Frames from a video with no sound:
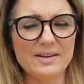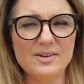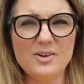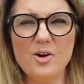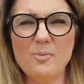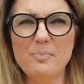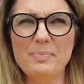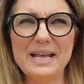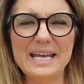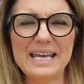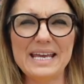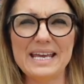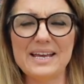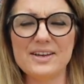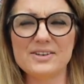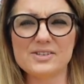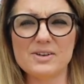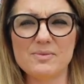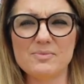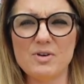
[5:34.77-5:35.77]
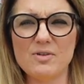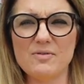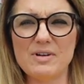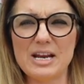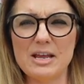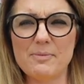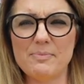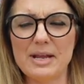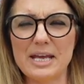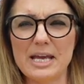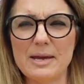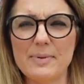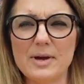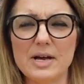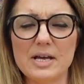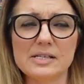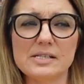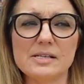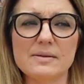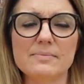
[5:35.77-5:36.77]
not blingy because I'm not really a blingy
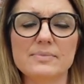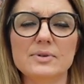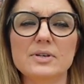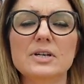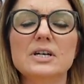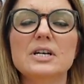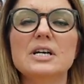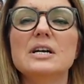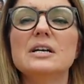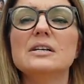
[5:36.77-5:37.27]
person but